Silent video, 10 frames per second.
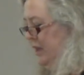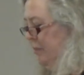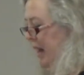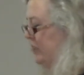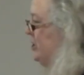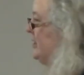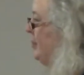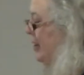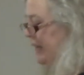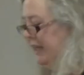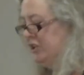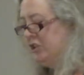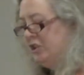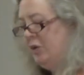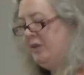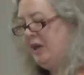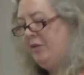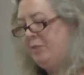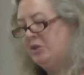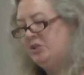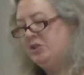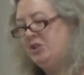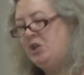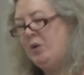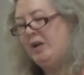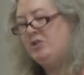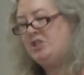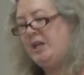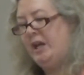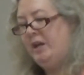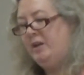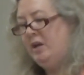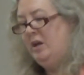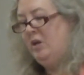Compassion is about getting to know the other person so you understand